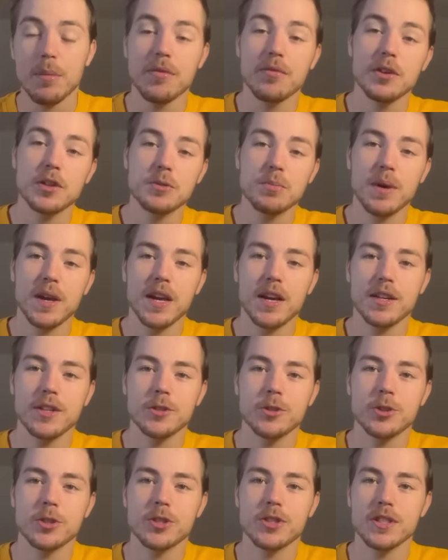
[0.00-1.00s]
a fish
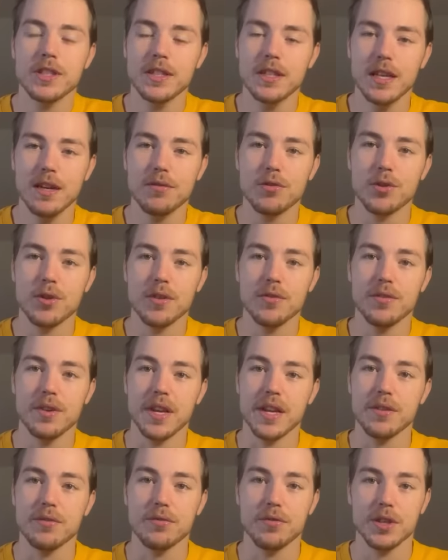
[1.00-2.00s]
biologist and lover of
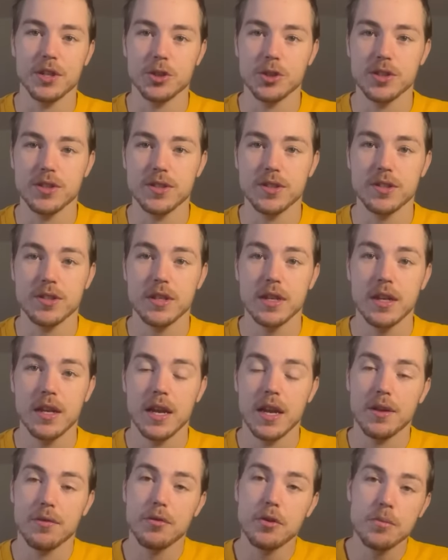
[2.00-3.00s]
native fishes.
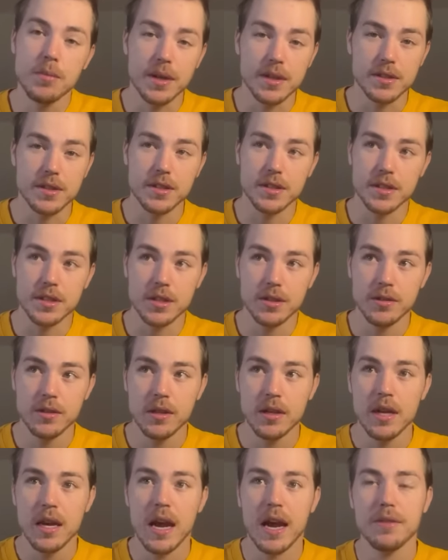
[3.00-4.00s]
And a few months ago,
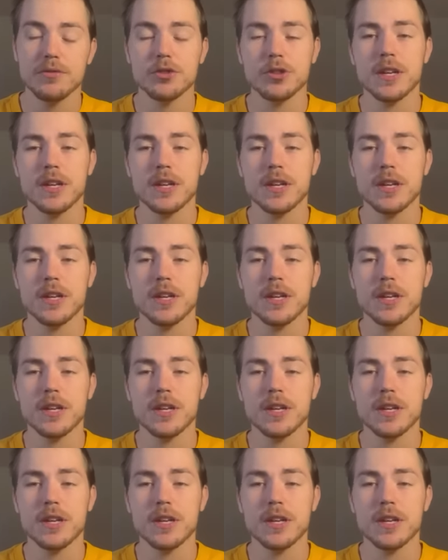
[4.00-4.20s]
after